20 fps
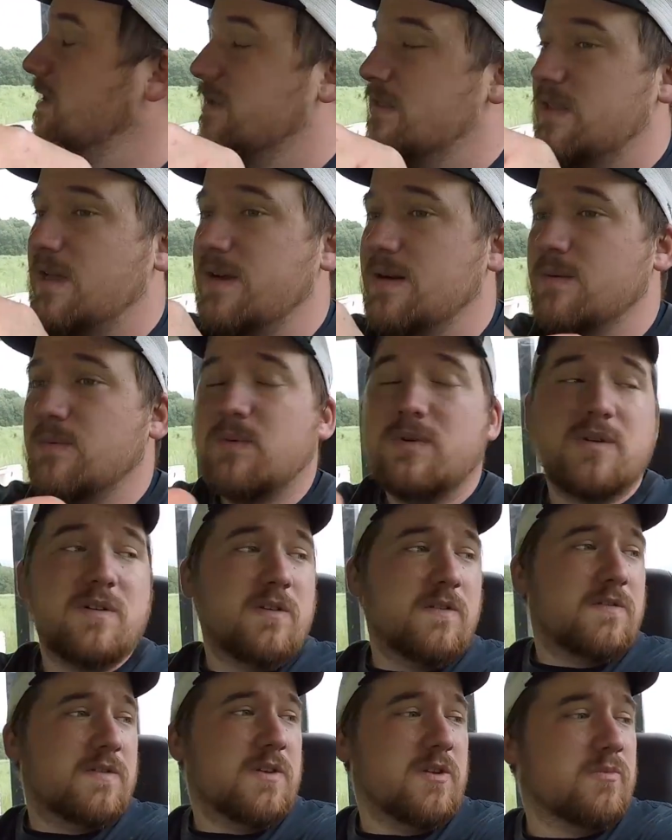They're one
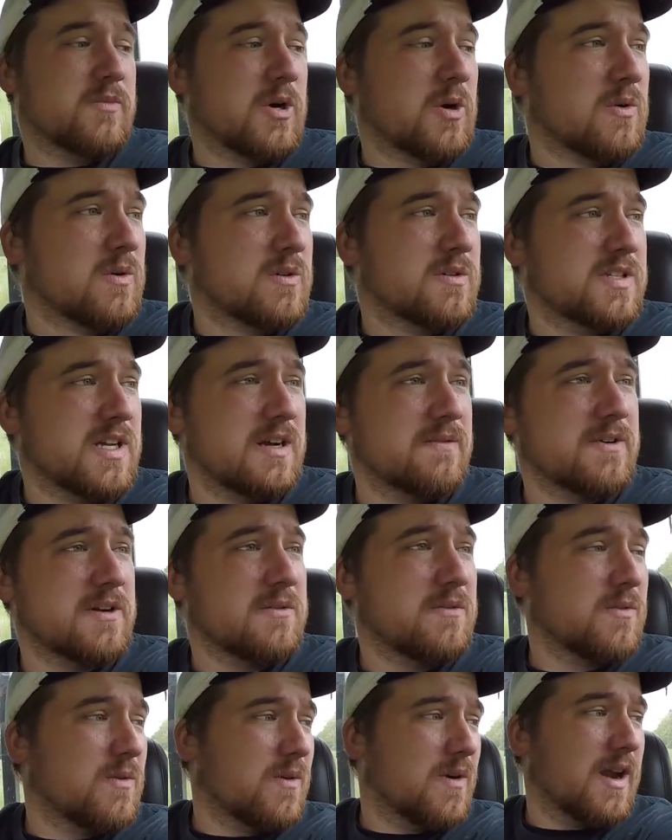of the few mowers I've
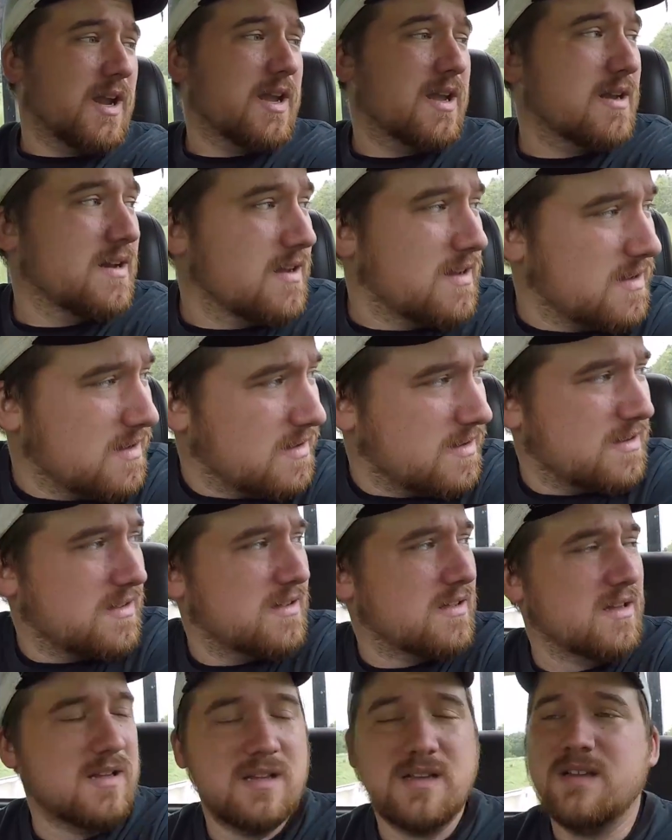ever ran
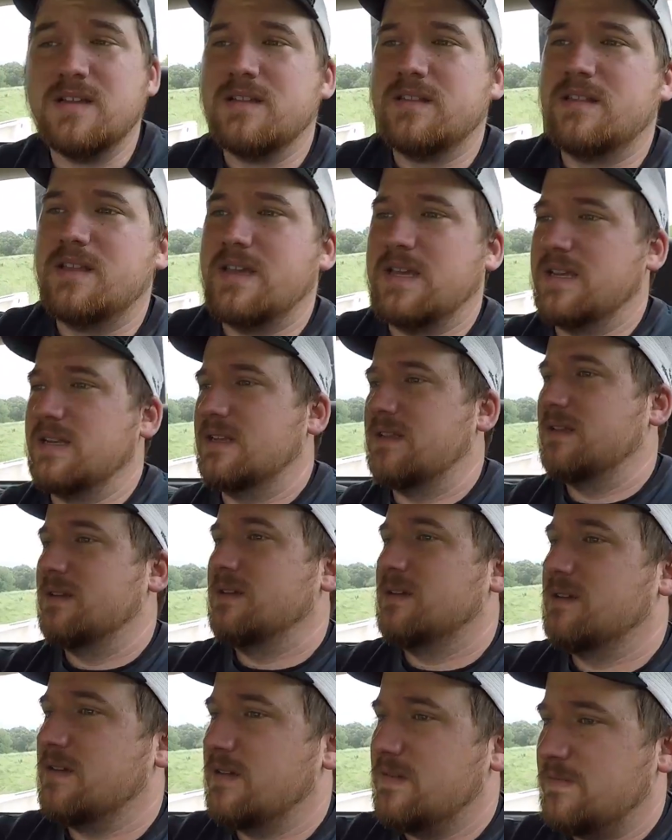that
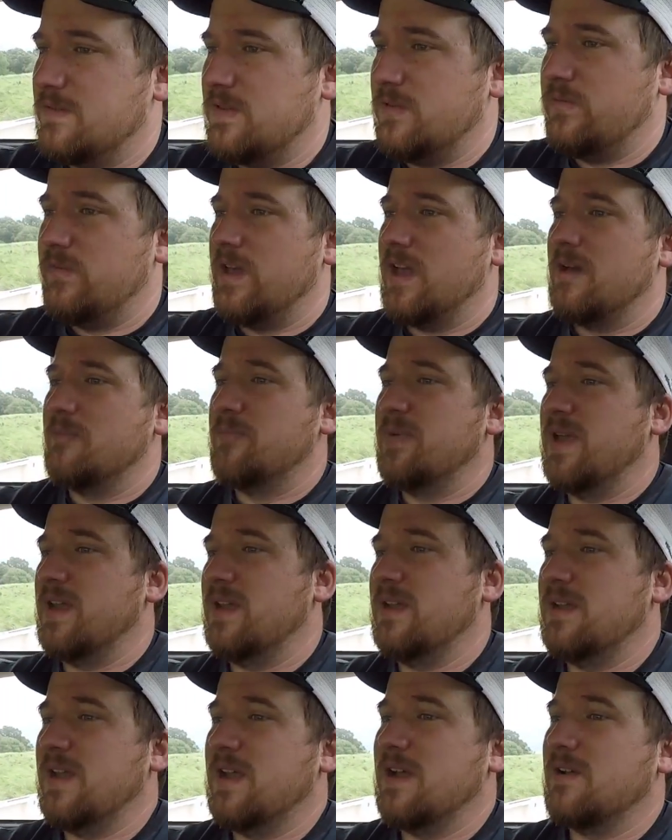if you've got
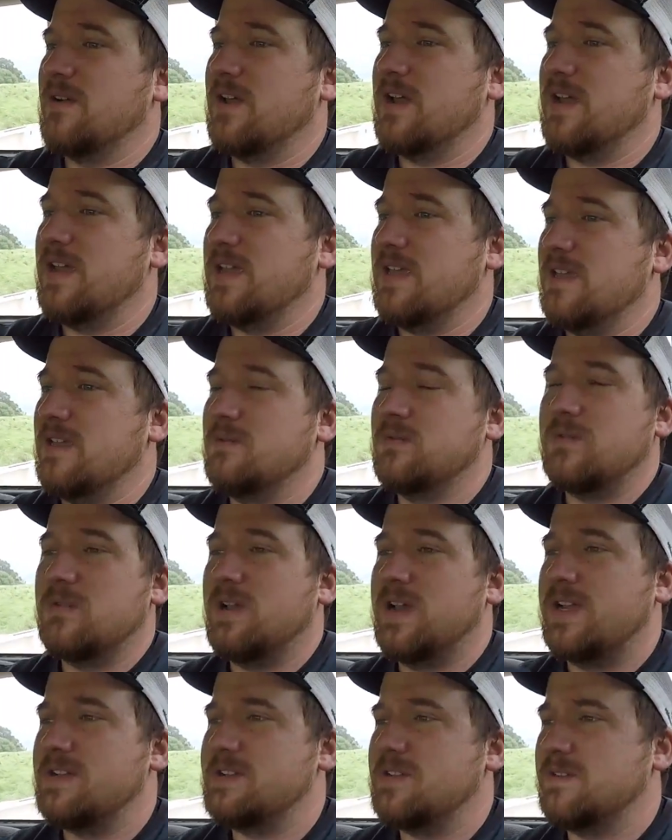bedded down hay, it
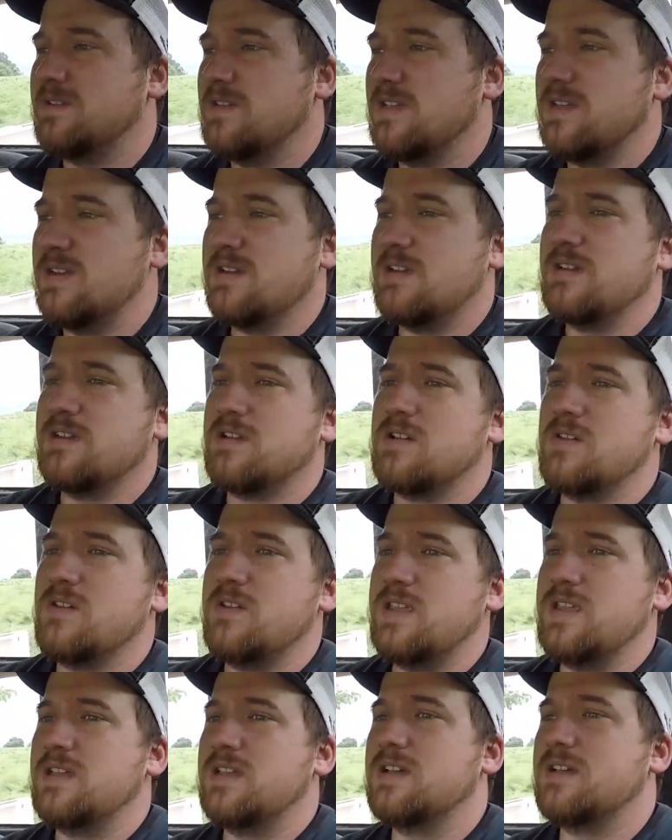will actually get a good
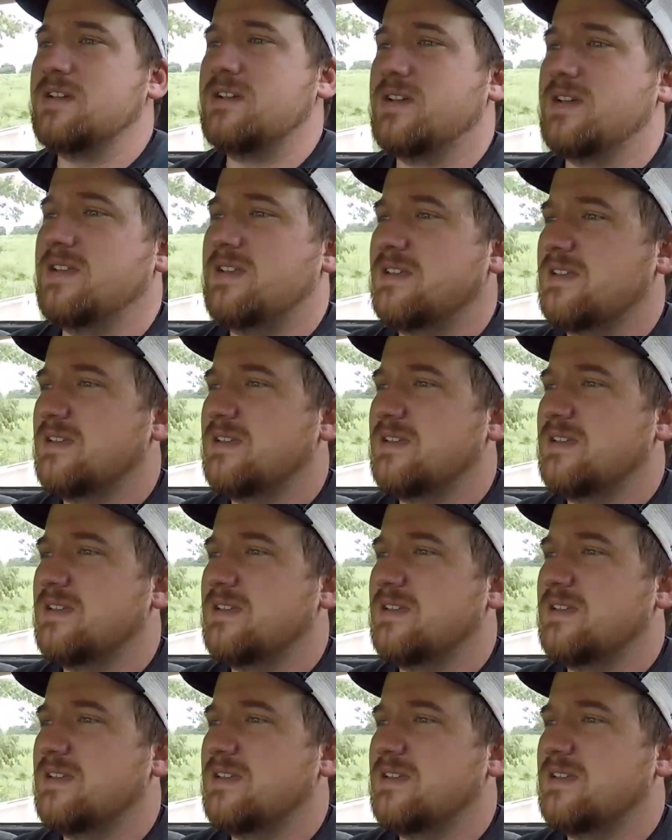clean cut.